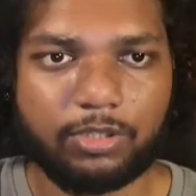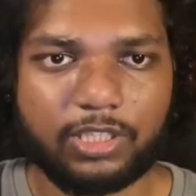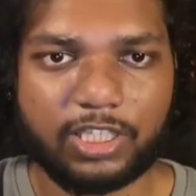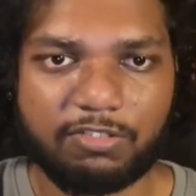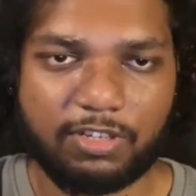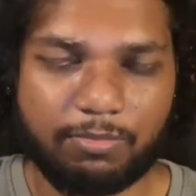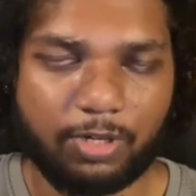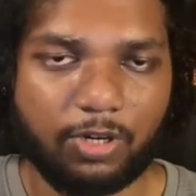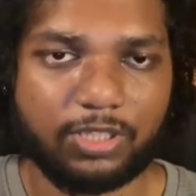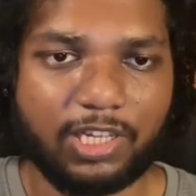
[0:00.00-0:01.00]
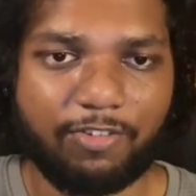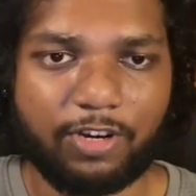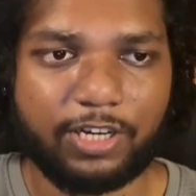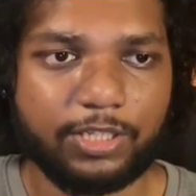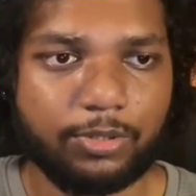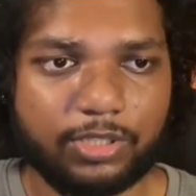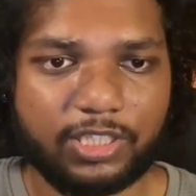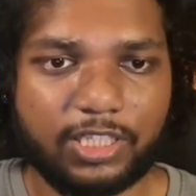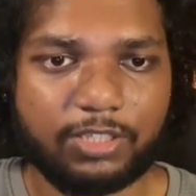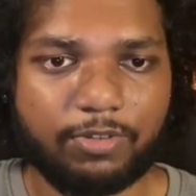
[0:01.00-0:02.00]
this one because I've already chosen
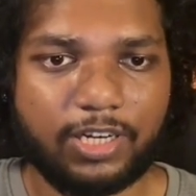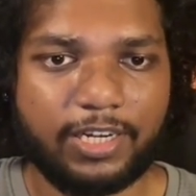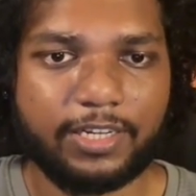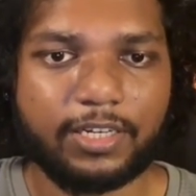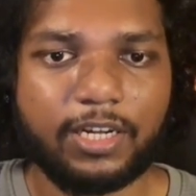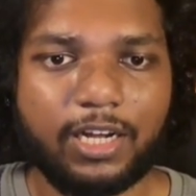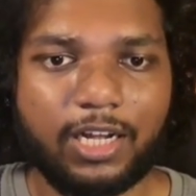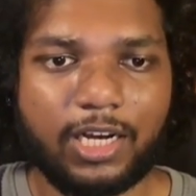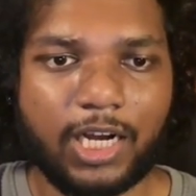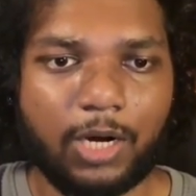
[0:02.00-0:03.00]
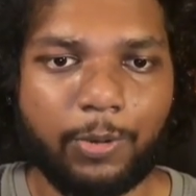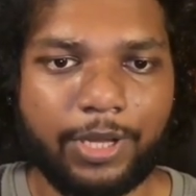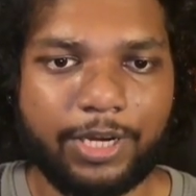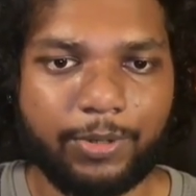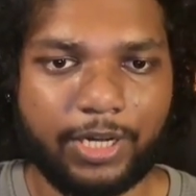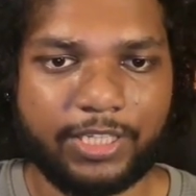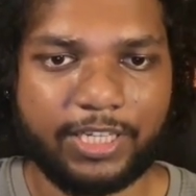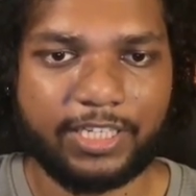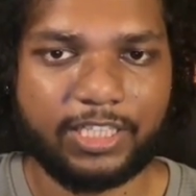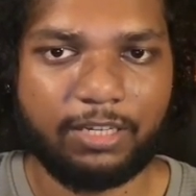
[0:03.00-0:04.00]
this one earlier. Now here you can
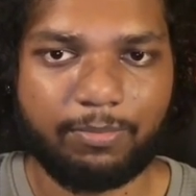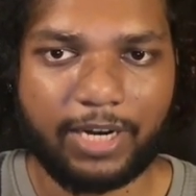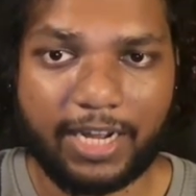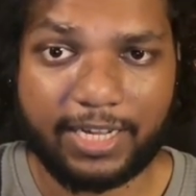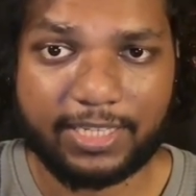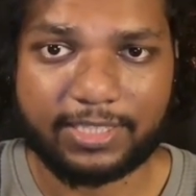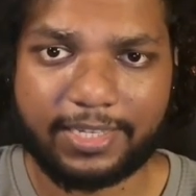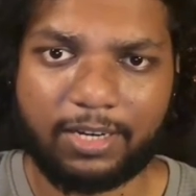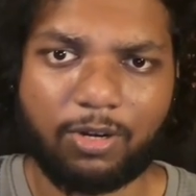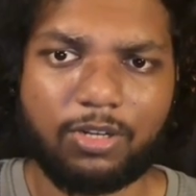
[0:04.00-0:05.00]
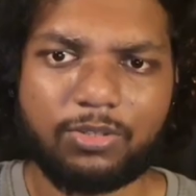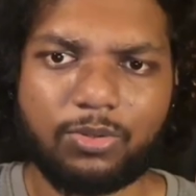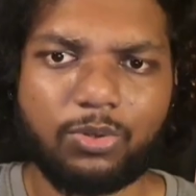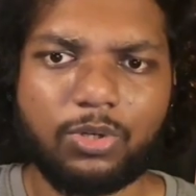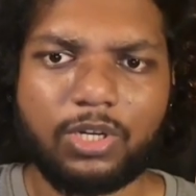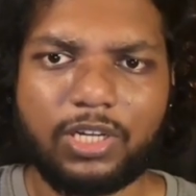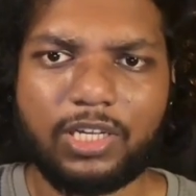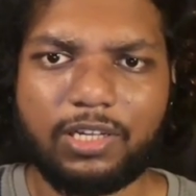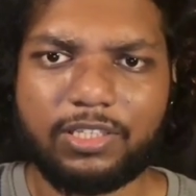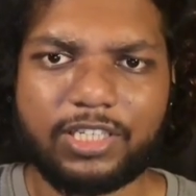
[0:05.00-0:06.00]
change the price, and also
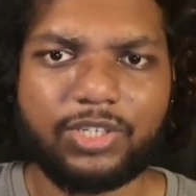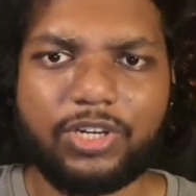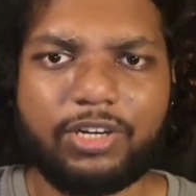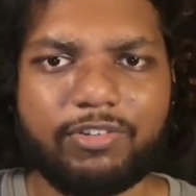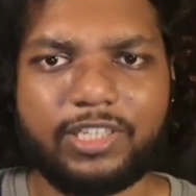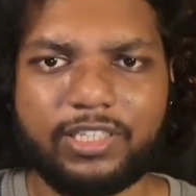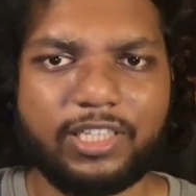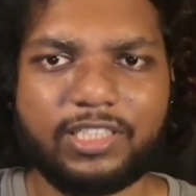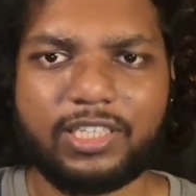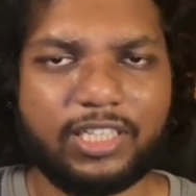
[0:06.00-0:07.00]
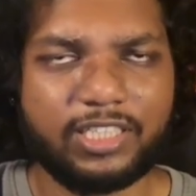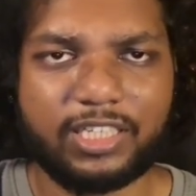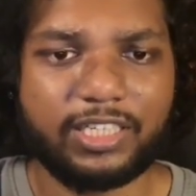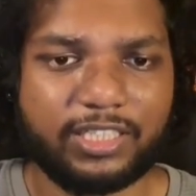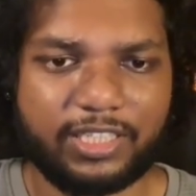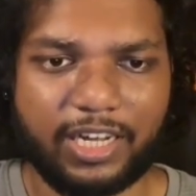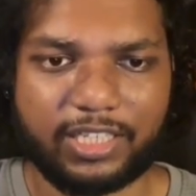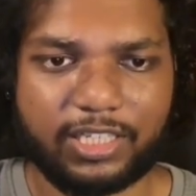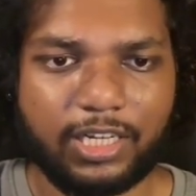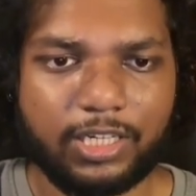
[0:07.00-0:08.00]
just you need to change these are just text.
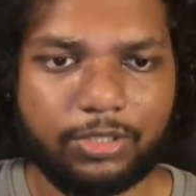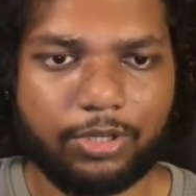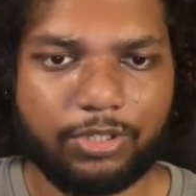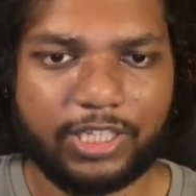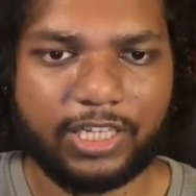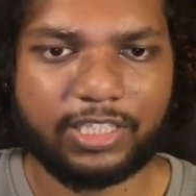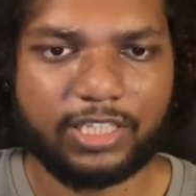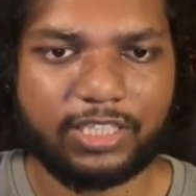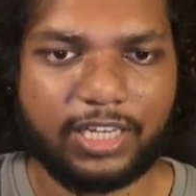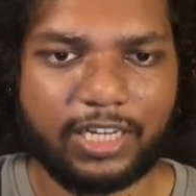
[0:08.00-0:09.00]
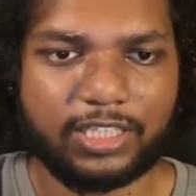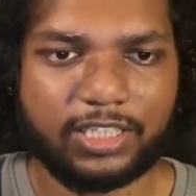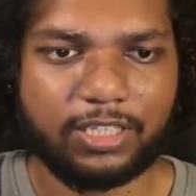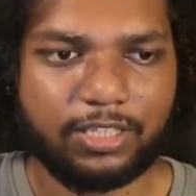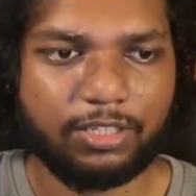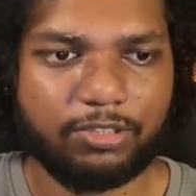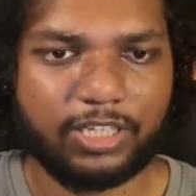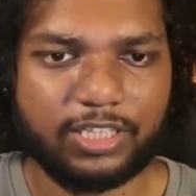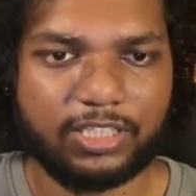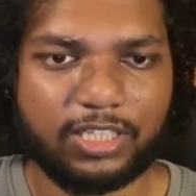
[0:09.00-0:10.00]
So you change this text, you
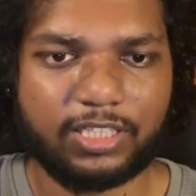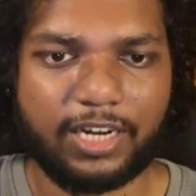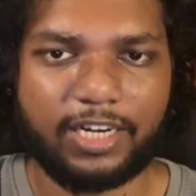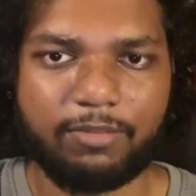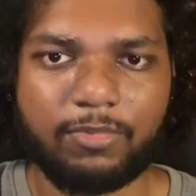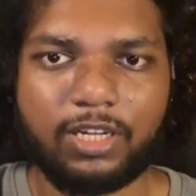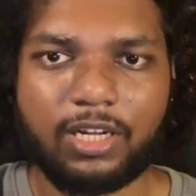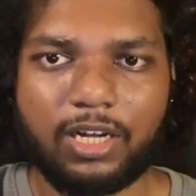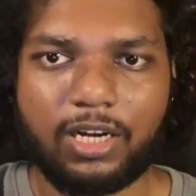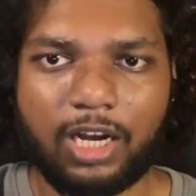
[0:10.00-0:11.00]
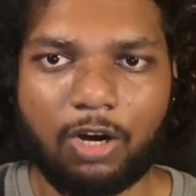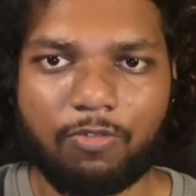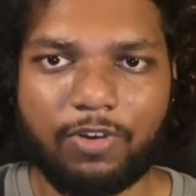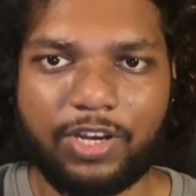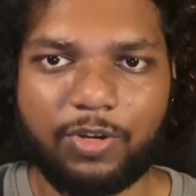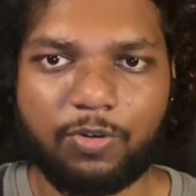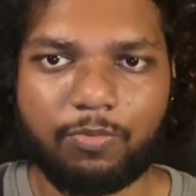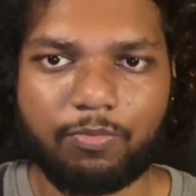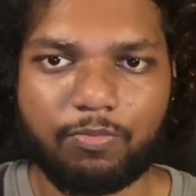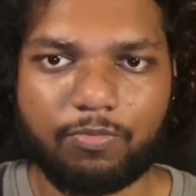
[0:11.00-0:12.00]
change this item. Now when you
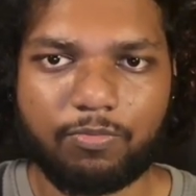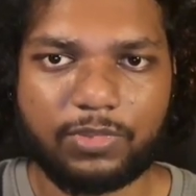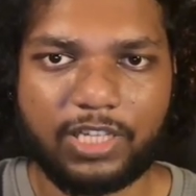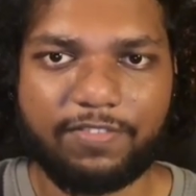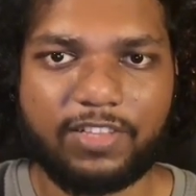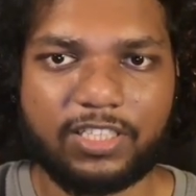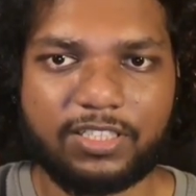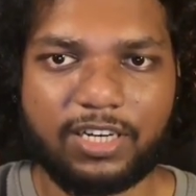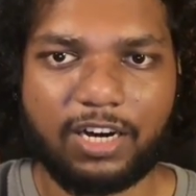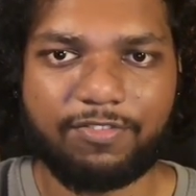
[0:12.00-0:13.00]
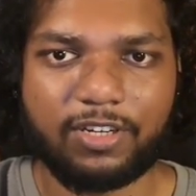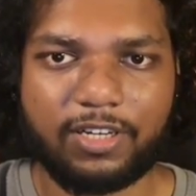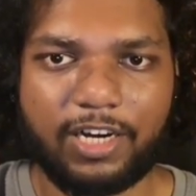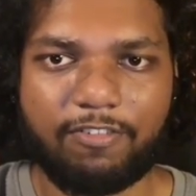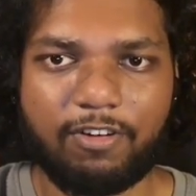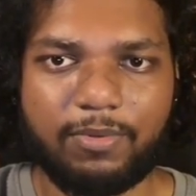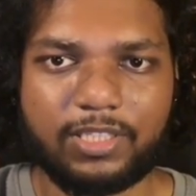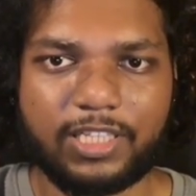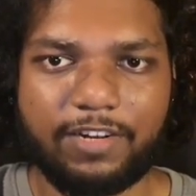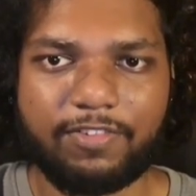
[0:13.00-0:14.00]
save this draft, it will be
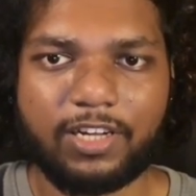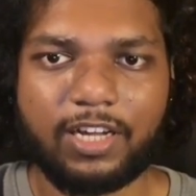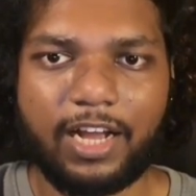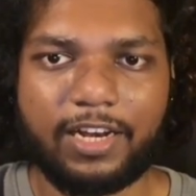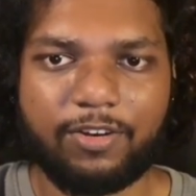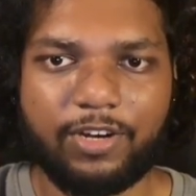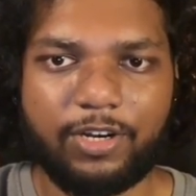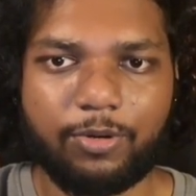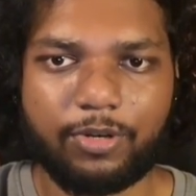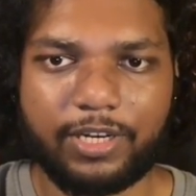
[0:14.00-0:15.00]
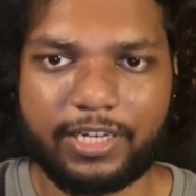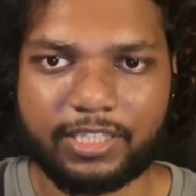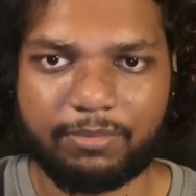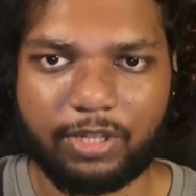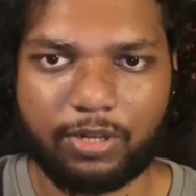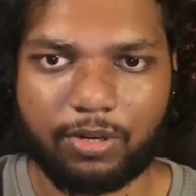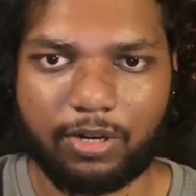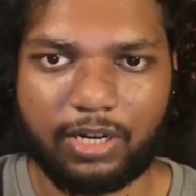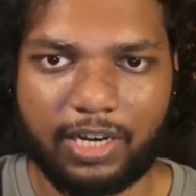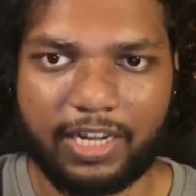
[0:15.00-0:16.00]
saved, and you need to create something called
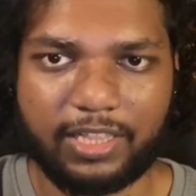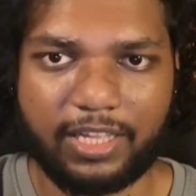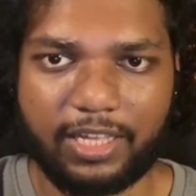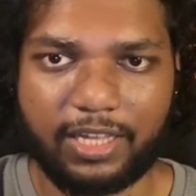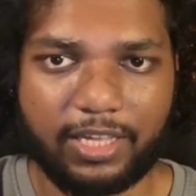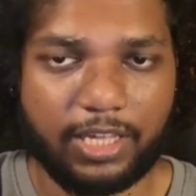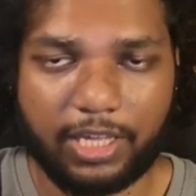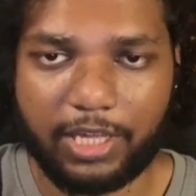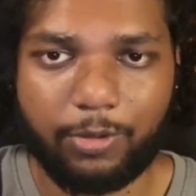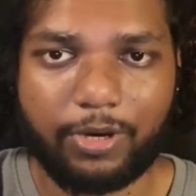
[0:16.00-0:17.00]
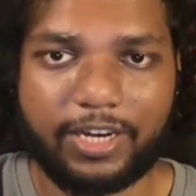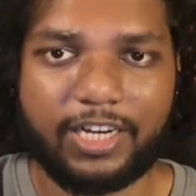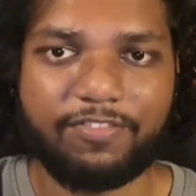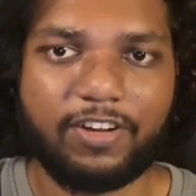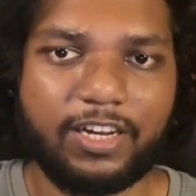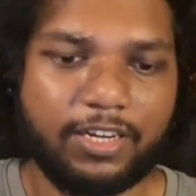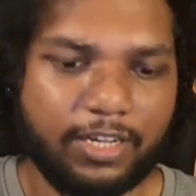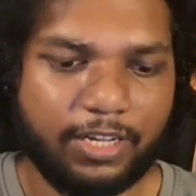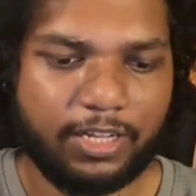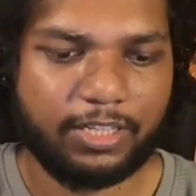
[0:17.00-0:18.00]
link the EU identifier,
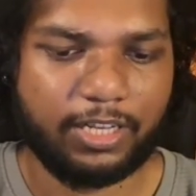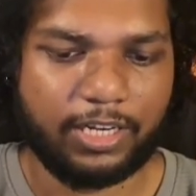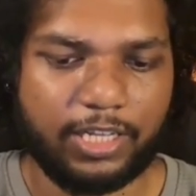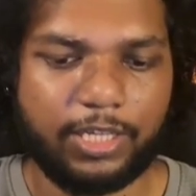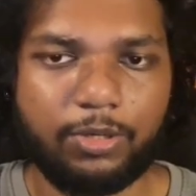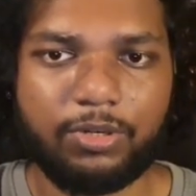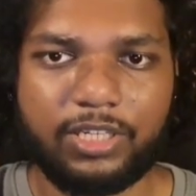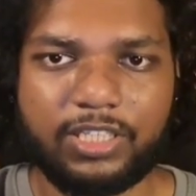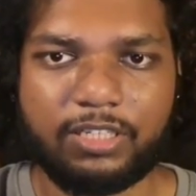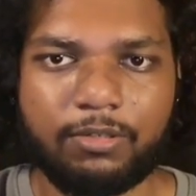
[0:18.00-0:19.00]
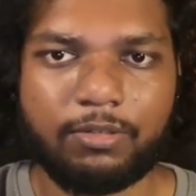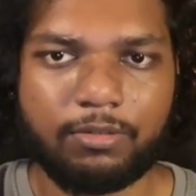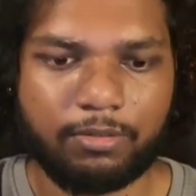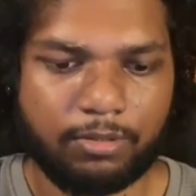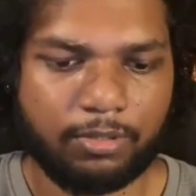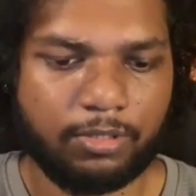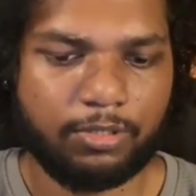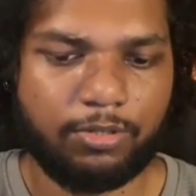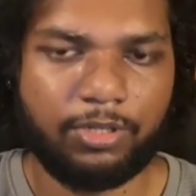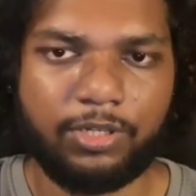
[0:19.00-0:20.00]
then EU region.
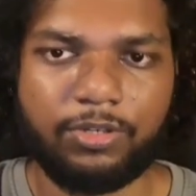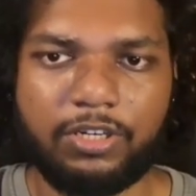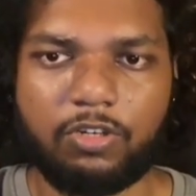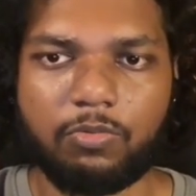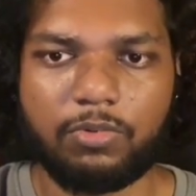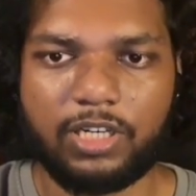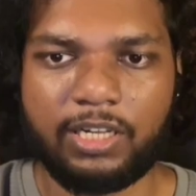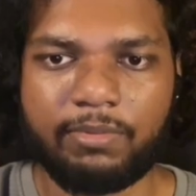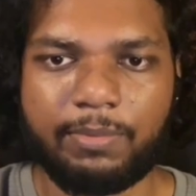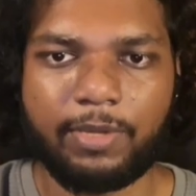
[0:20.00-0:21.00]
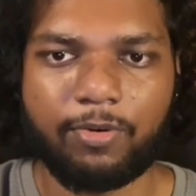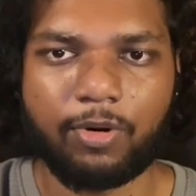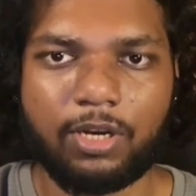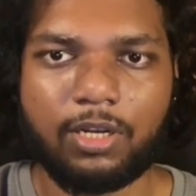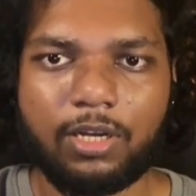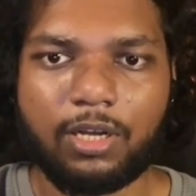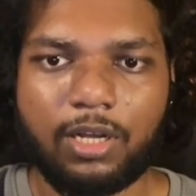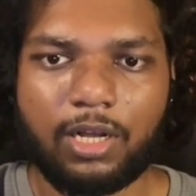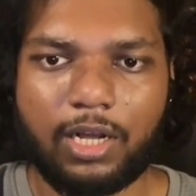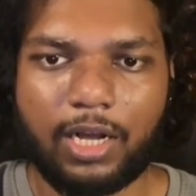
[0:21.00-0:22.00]
You need to name the paywall,
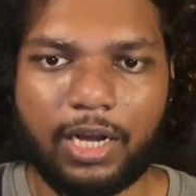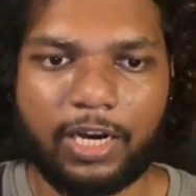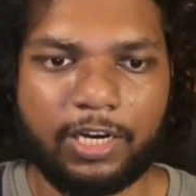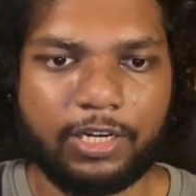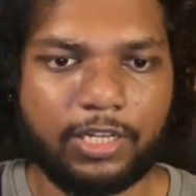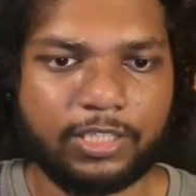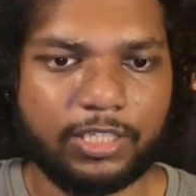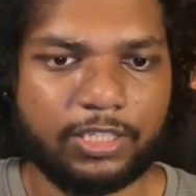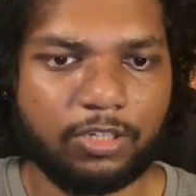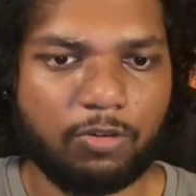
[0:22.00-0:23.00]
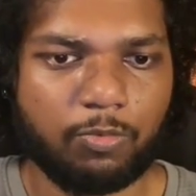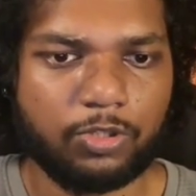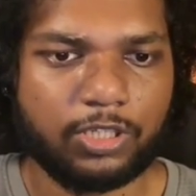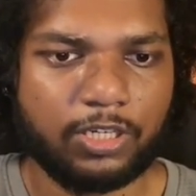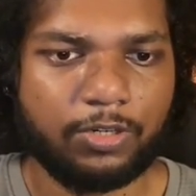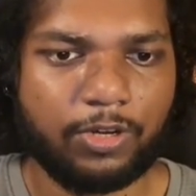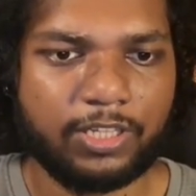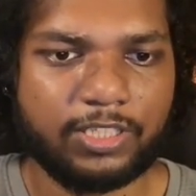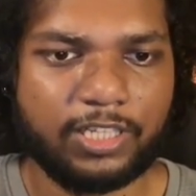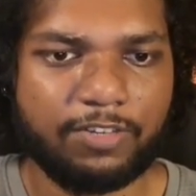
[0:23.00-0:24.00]
and this is almost done. You can
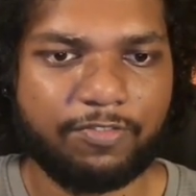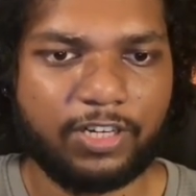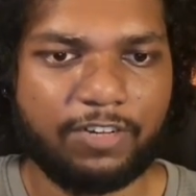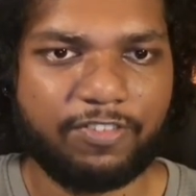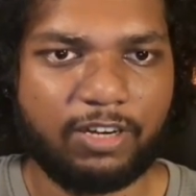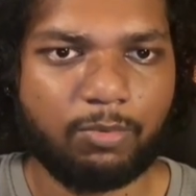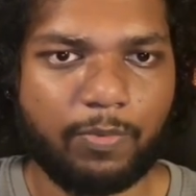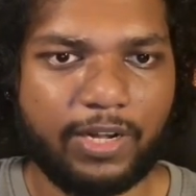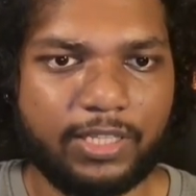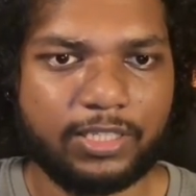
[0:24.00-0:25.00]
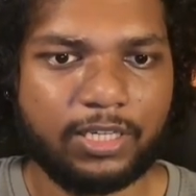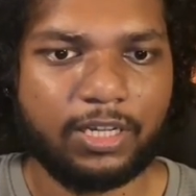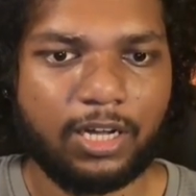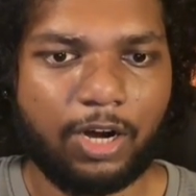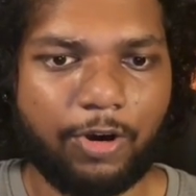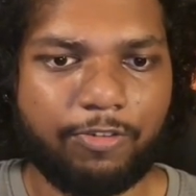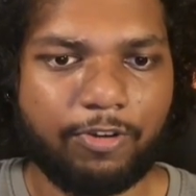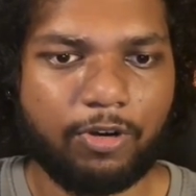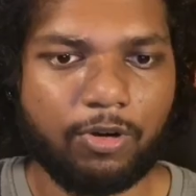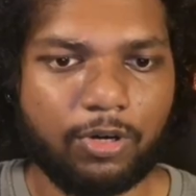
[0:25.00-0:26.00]
see for different mobiles how it will
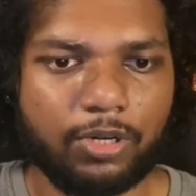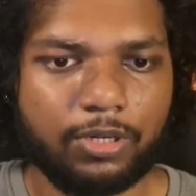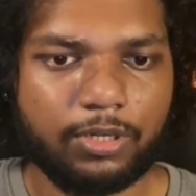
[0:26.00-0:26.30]
look.